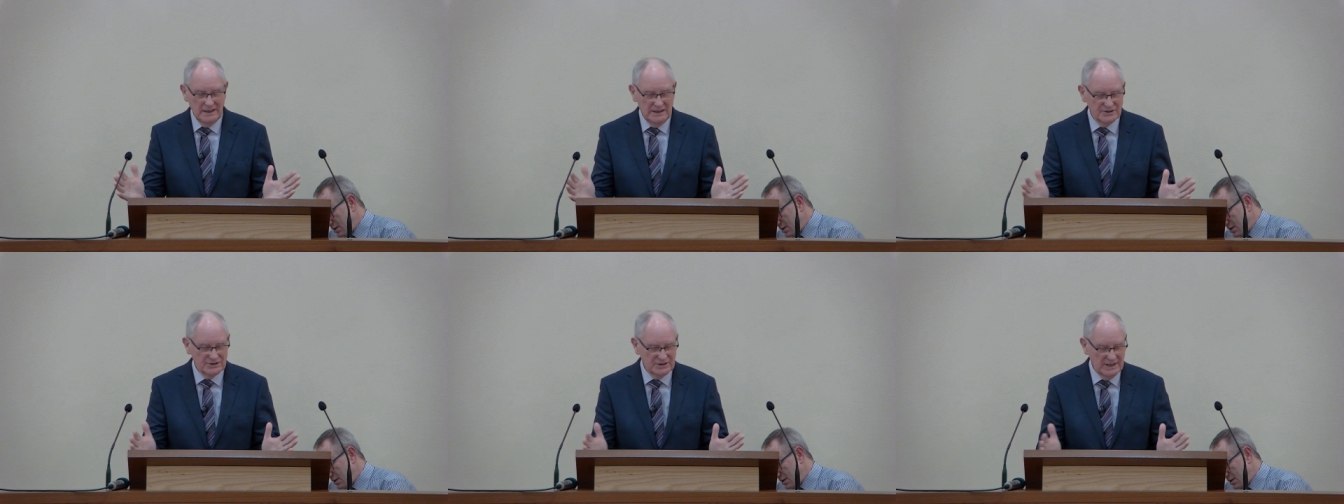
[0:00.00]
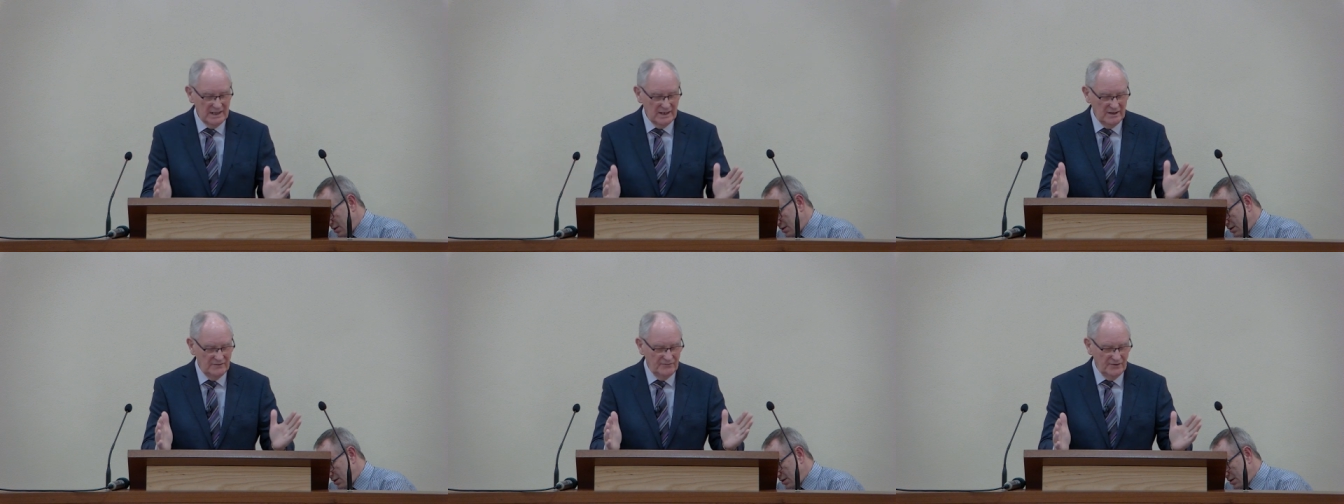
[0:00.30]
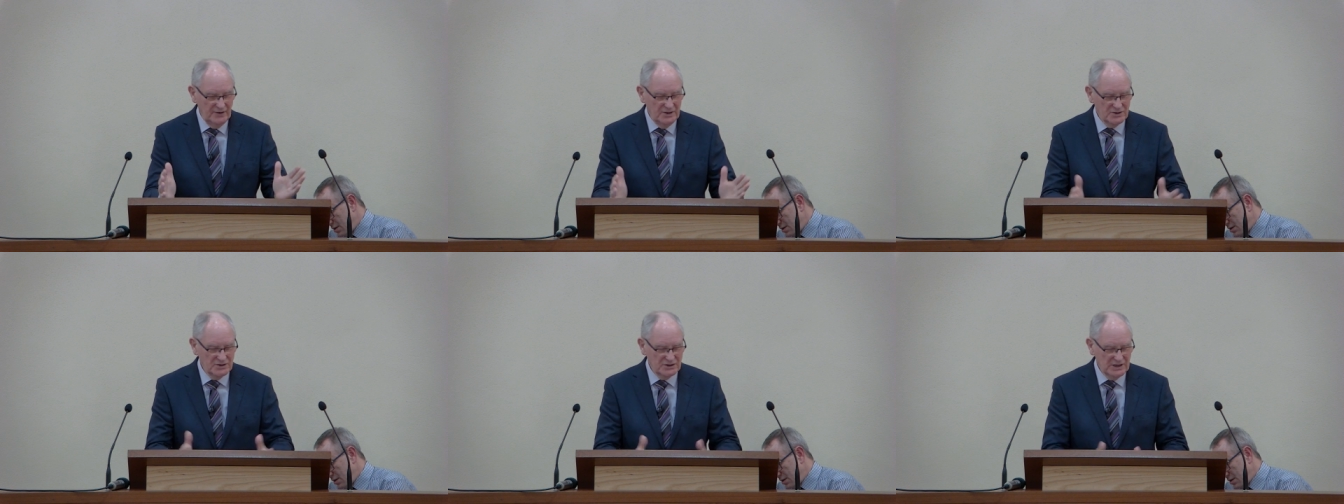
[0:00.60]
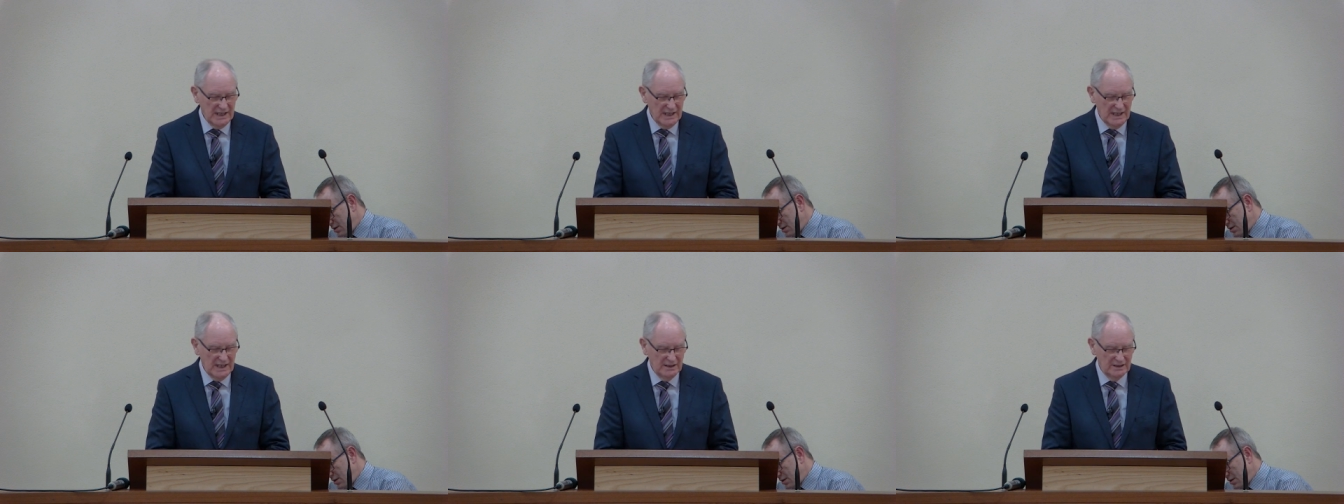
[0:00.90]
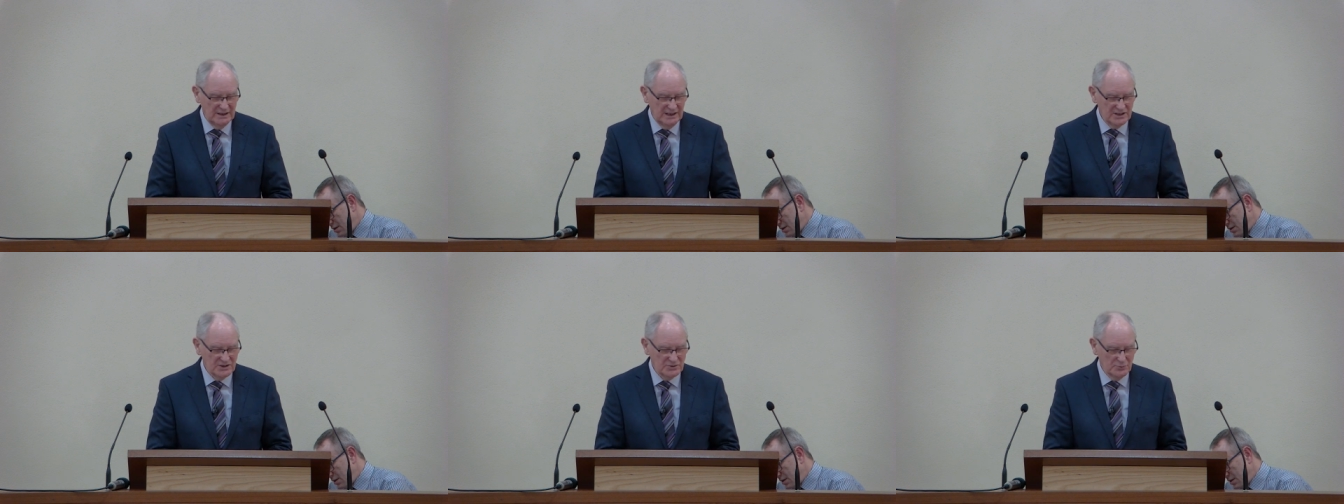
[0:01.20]
He said in verse
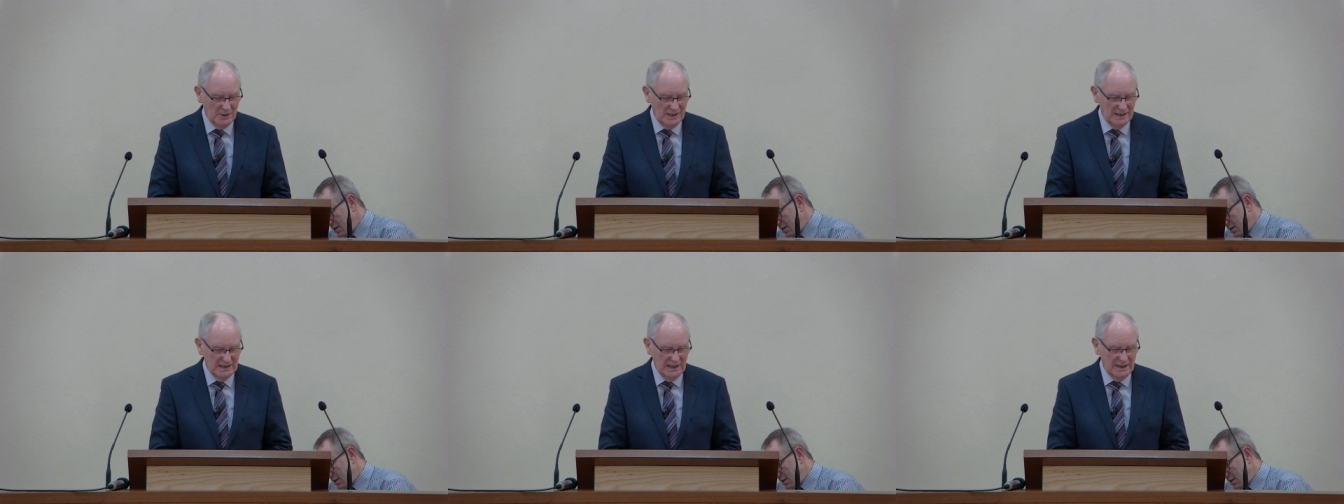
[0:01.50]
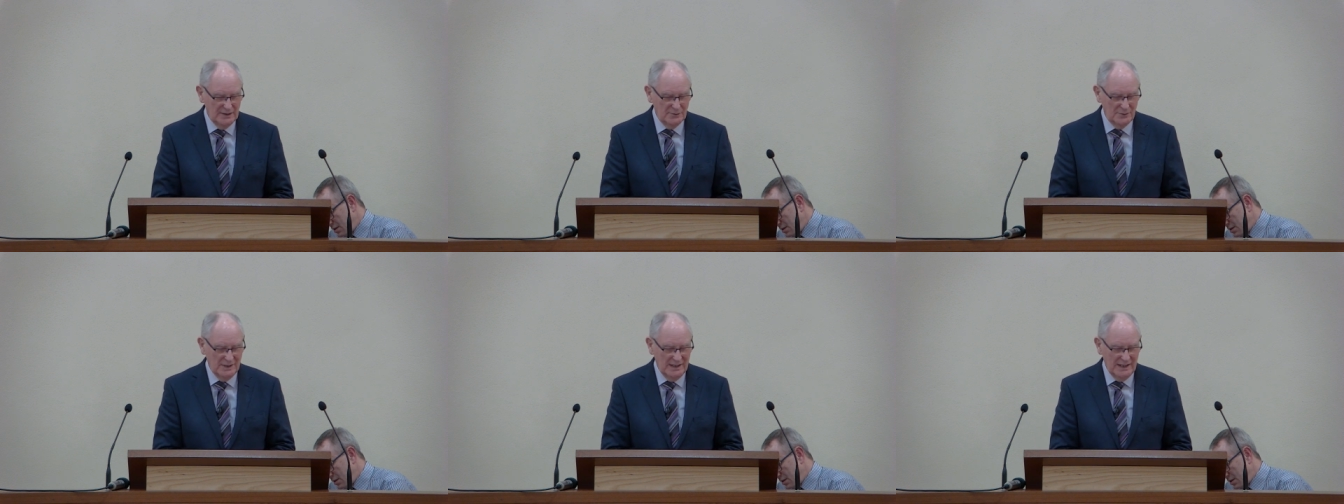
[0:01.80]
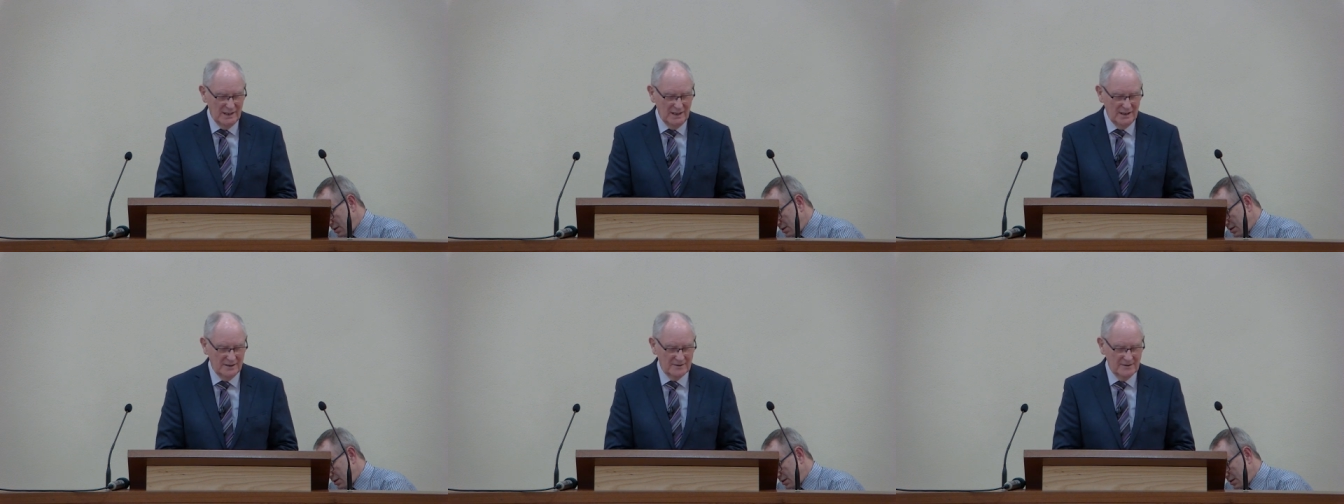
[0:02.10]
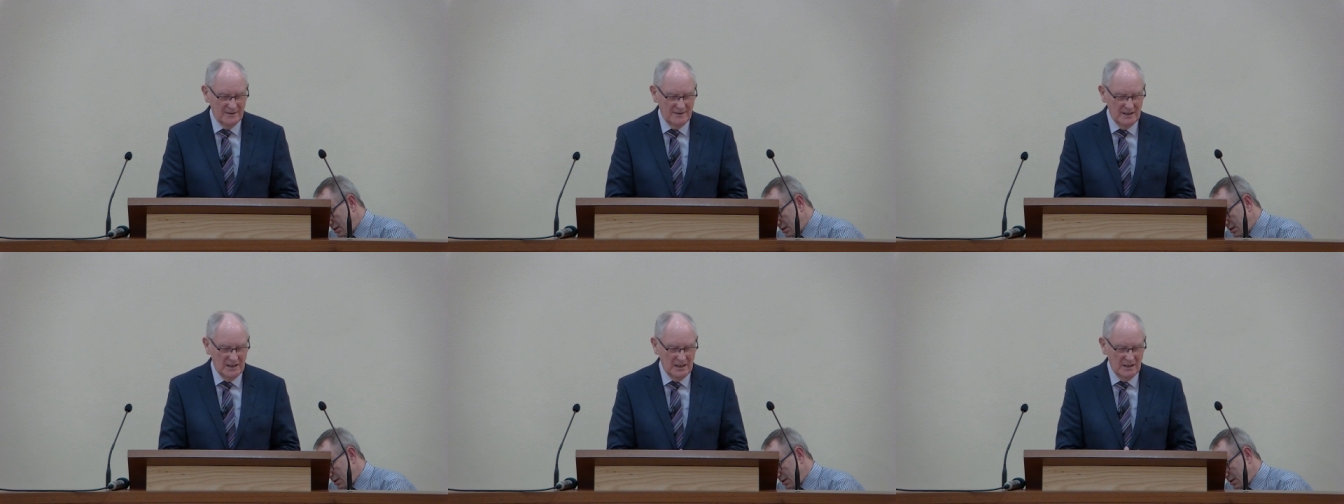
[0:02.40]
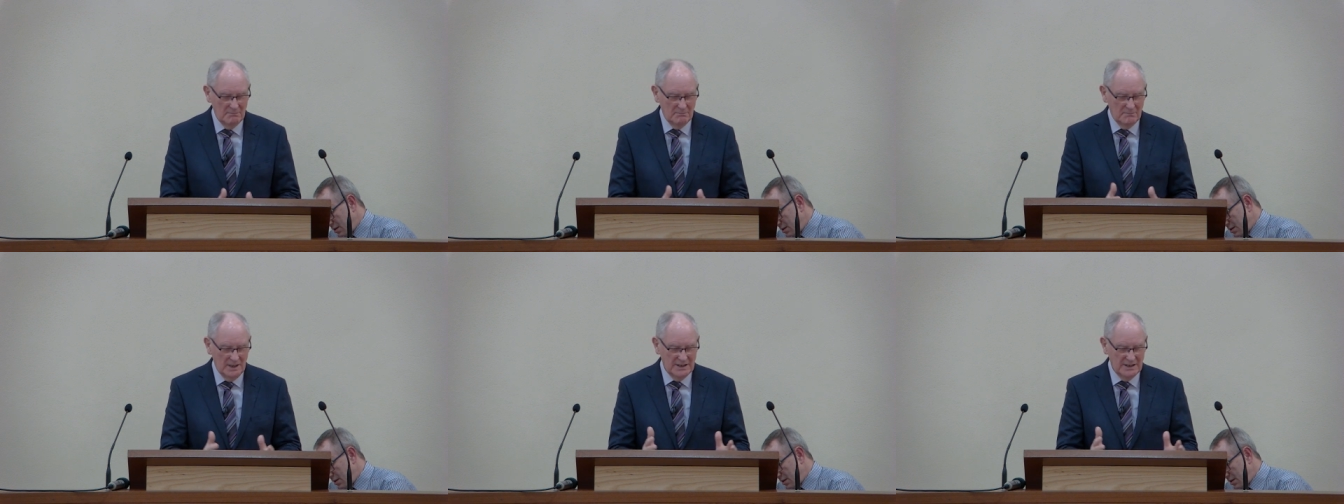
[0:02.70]
10, that's why I read it,
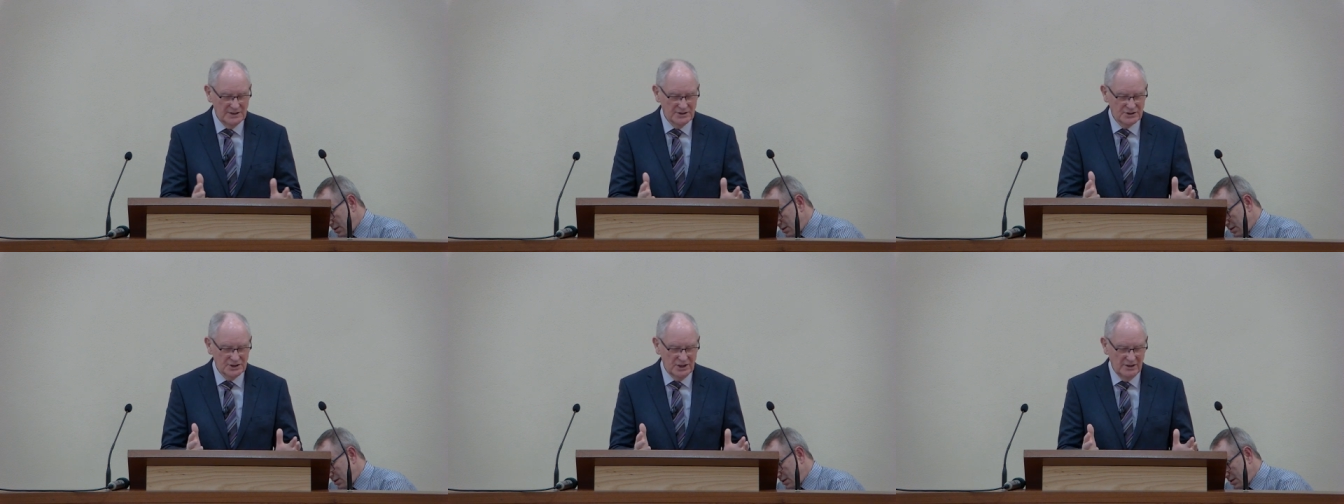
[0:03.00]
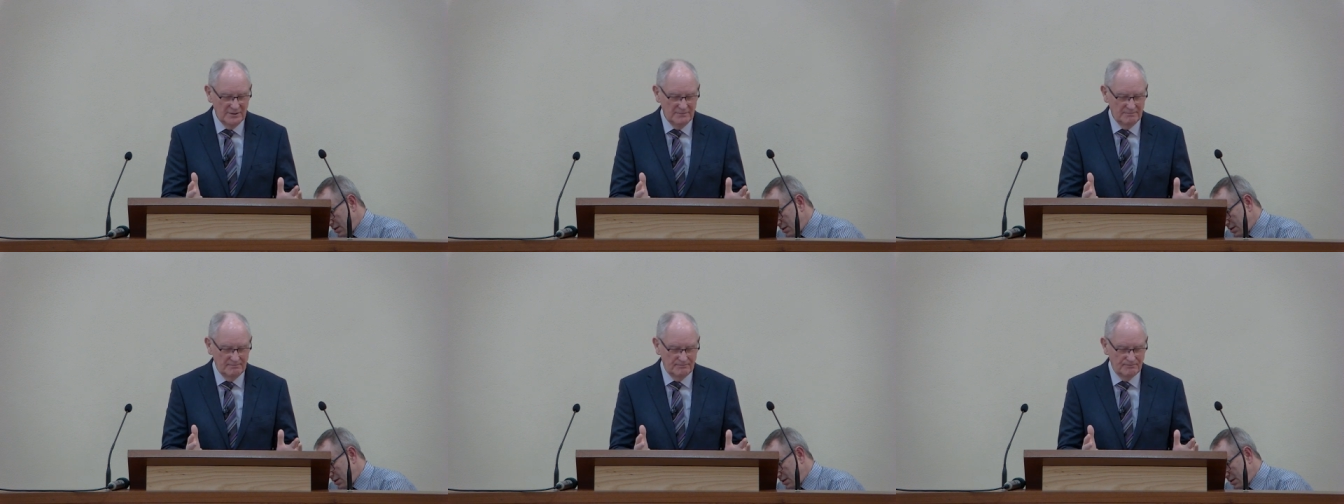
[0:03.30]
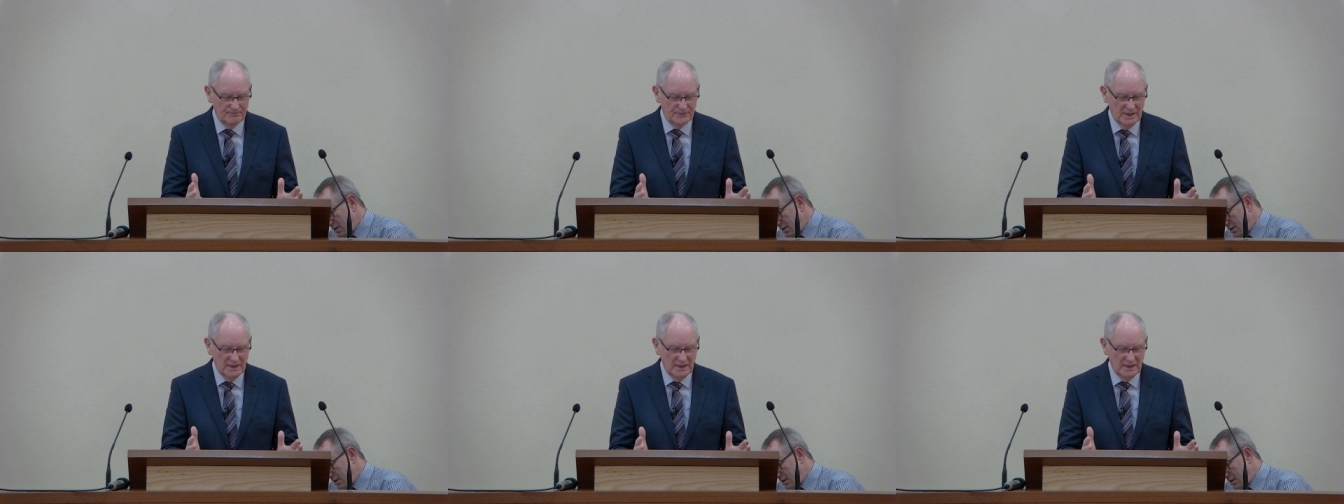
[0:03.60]
My son,